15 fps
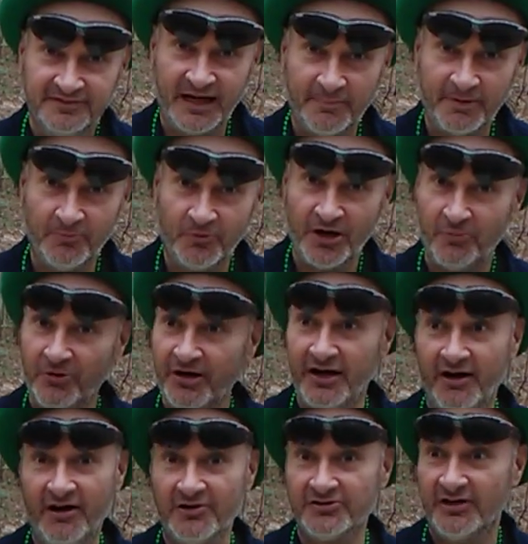dude. Top of the morning. We're in an
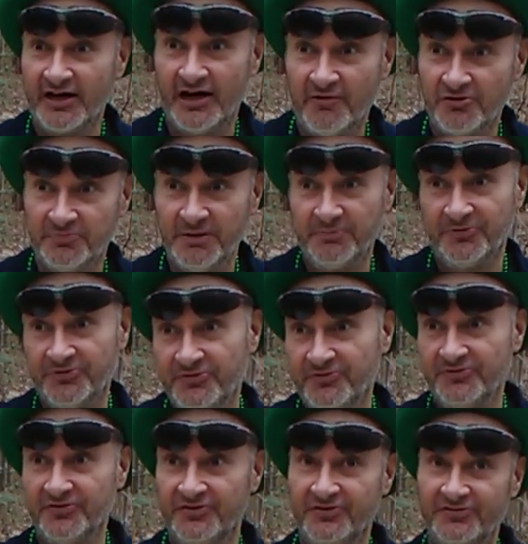area, there's a lot of Irish people, too,
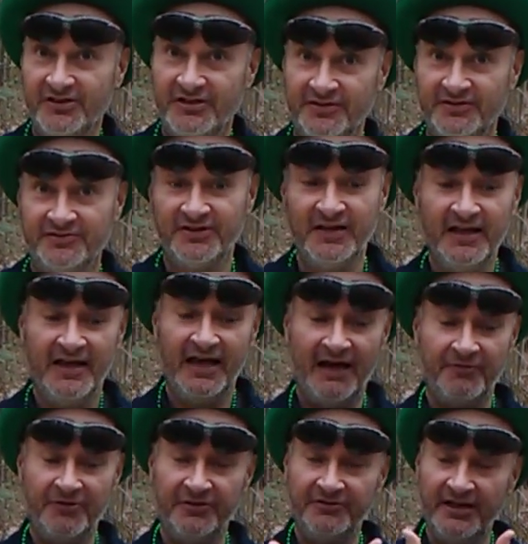so descendants.
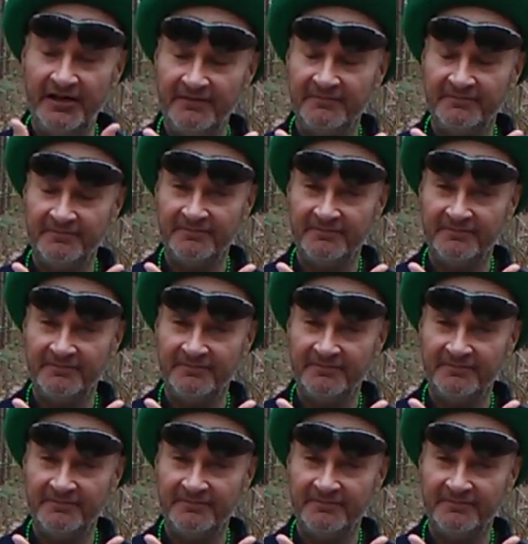Have a good day.